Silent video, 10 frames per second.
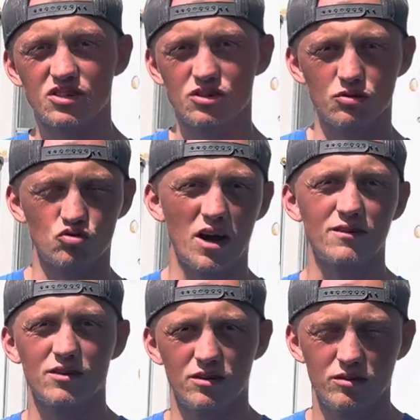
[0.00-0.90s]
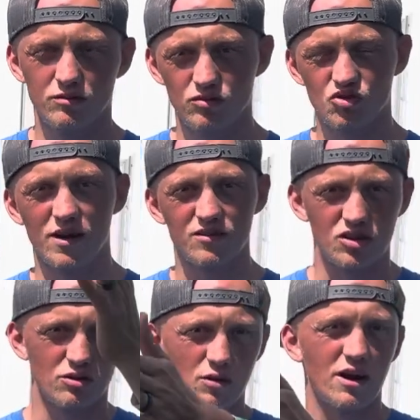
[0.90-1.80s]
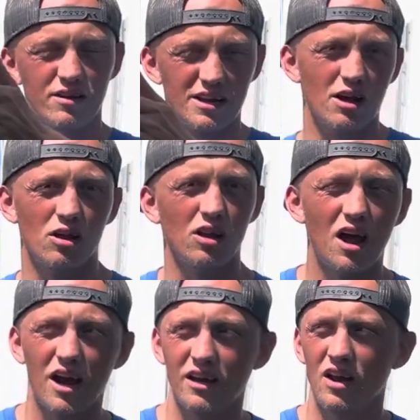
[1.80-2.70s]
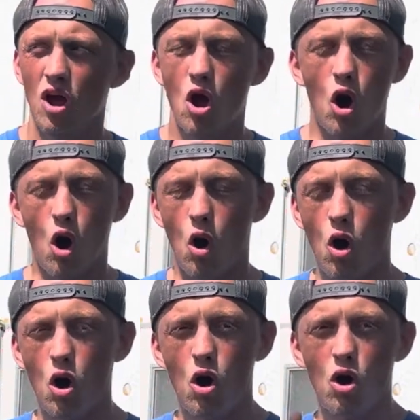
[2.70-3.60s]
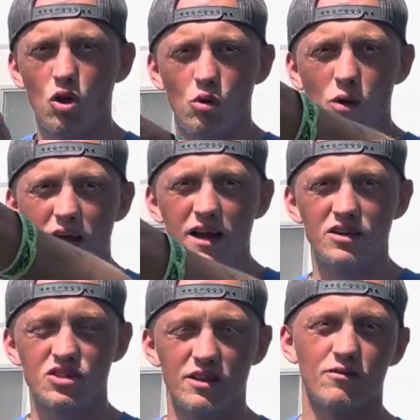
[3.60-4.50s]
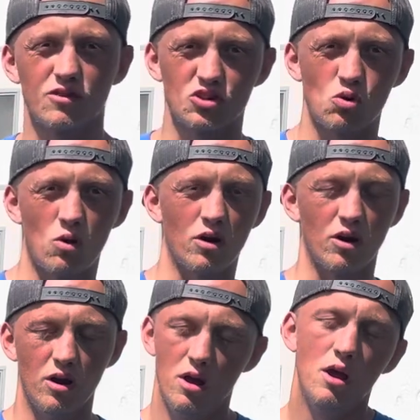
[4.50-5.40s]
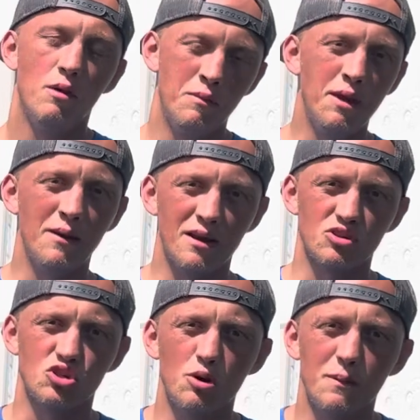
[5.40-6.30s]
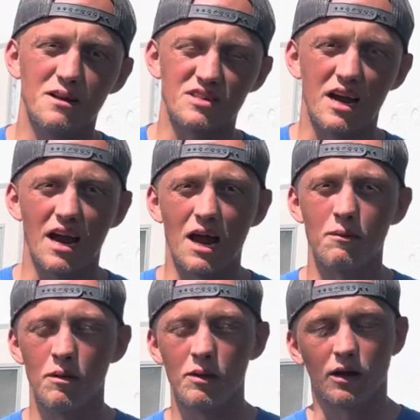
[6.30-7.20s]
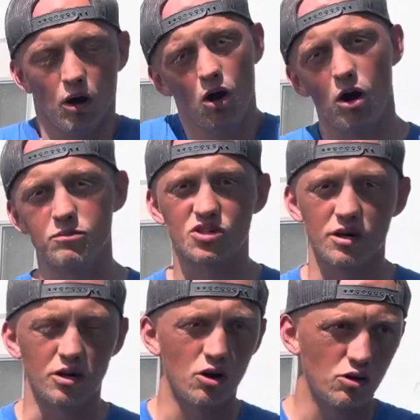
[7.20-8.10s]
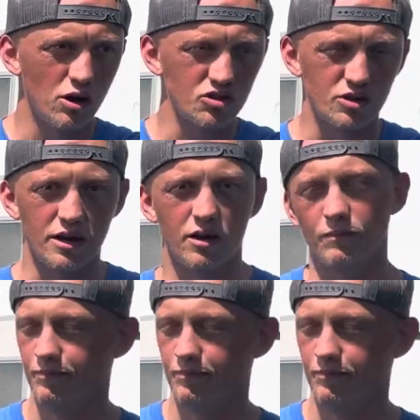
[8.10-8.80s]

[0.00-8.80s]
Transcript: so driver, driver to the right of the yellow line, all the way into the first corner. Me being as stupid as I am, I'm like, oh, I'm just gonna cut across right now.